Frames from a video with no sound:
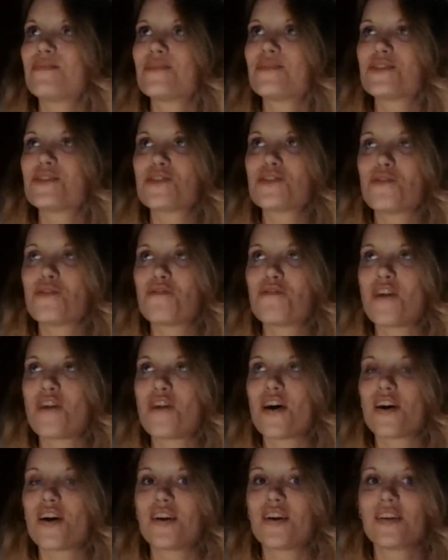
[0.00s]
was so
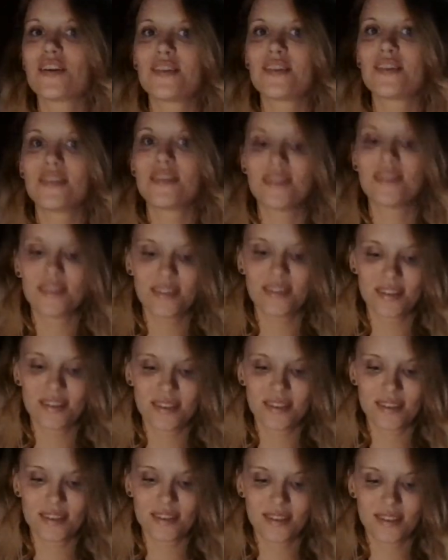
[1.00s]
far.
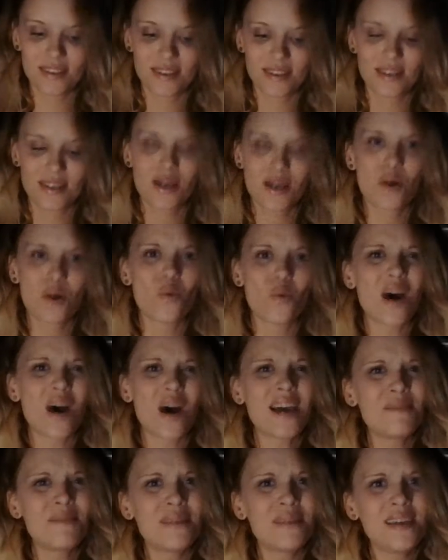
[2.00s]

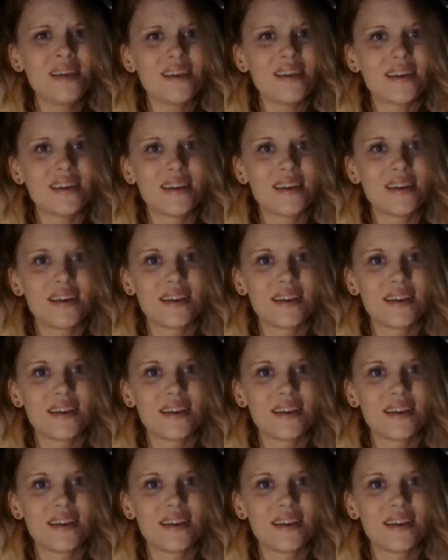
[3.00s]
Why me?